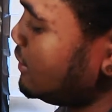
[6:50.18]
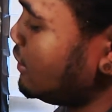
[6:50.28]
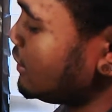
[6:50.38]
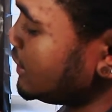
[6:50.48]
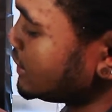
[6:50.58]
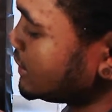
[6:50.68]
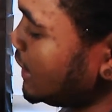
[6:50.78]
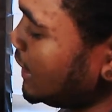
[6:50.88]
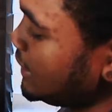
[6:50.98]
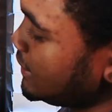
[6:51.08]
on this
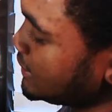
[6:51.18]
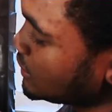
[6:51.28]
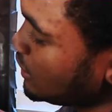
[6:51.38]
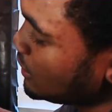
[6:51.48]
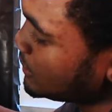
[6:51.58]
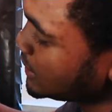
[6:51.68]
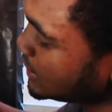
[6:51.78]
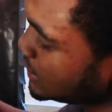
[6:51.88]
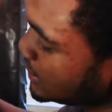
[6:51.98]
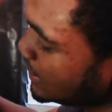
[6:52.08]
side, his arm is
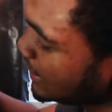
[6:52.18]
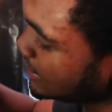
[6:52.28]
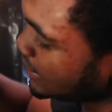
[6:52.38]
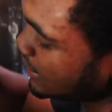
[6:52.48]
actually connected